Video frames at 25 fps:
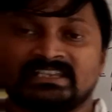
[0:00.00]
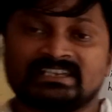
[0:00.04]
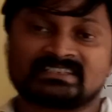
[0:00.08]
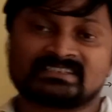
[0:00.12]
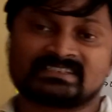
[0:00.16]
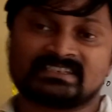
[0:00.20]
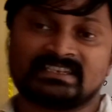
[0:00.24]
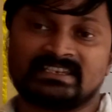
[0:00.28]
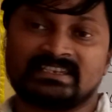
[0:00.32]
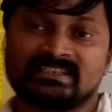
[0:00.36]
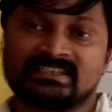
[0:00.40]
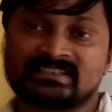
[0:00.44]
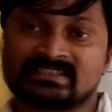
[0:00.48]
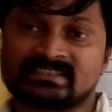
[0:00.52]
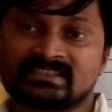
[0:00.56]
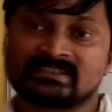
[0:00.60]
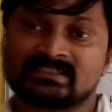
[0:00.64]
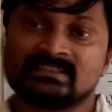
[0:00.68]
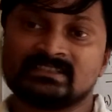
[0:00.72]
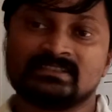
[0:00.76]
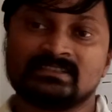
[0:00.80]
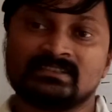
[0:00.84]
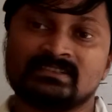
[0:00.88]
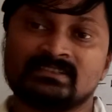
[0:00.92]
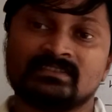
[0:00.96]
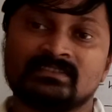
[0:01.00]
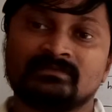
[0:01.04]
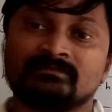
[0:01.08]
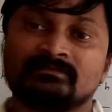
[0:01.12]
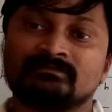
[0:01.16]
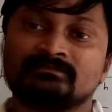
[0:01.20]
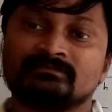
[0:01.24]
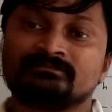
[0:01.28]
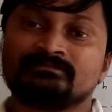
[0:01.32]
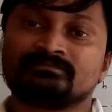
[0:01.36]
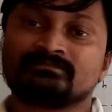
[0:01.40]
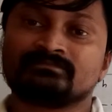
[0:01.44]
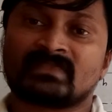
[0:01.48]
exercise,
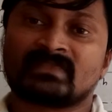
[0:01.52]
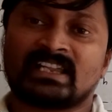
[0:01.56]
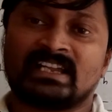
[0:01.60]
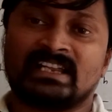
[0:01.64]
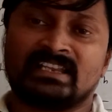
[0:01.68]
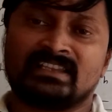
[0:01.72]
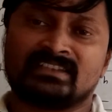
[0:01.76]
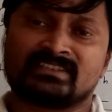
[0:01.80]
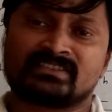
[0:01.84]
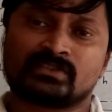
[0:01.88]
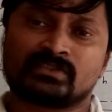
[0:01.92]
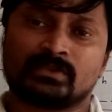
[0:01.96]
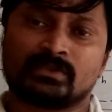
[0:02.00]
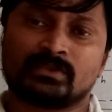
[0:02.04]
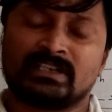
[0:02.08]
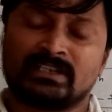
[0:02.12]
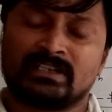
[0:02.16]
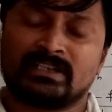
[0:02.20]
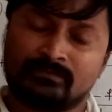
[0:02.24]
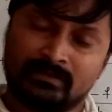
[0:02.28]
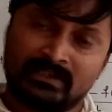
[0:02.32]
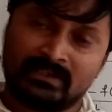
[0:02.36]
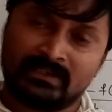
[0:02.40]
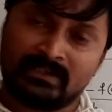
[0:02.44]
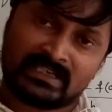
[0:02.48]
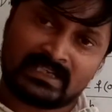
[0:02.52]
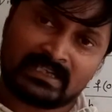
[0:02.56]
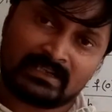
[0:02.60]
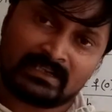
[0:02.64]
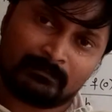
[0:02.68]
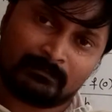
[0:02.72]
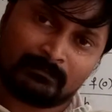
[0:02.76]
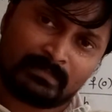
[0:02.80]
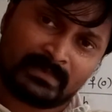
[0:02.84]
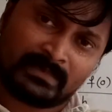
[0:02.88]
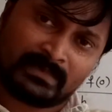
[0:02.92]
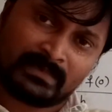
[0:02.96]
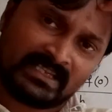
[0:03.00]
and so that we'll
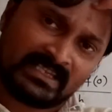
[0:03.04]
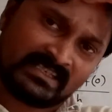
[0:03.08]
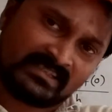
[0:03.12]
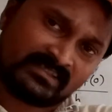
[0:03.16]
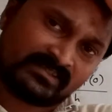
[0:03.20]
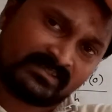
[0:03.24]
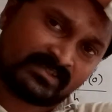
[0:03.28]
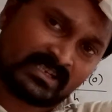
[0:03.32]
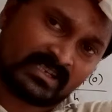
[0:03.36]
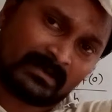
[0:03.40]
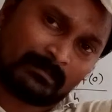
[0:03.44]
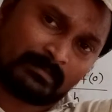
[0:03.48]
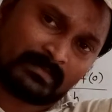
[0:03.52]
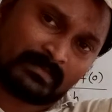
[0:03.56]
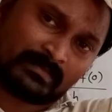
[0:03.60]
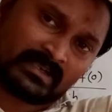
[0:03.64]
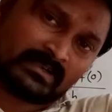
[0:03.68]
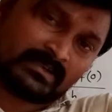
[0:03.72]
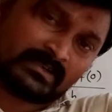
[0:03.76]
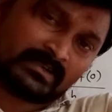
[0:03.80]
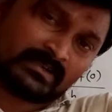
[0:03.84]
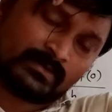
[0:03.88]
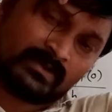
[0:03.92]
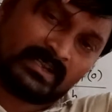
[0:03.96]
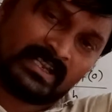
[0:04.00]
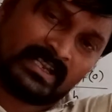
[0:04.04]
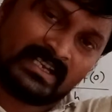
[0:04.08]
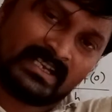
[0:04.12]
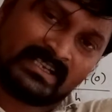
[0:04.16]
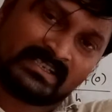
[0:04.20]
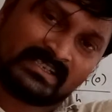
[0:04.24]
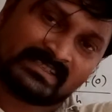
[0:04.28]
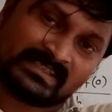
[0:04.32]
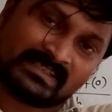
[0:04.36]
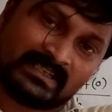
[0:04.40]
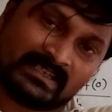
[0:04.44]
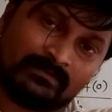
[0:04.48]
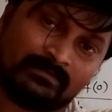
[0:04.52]
complete this chapter today
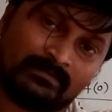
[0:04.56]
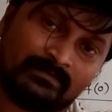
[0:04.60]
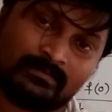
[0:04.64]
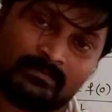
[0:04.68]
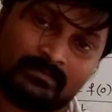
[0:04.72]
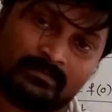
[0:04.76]
itself.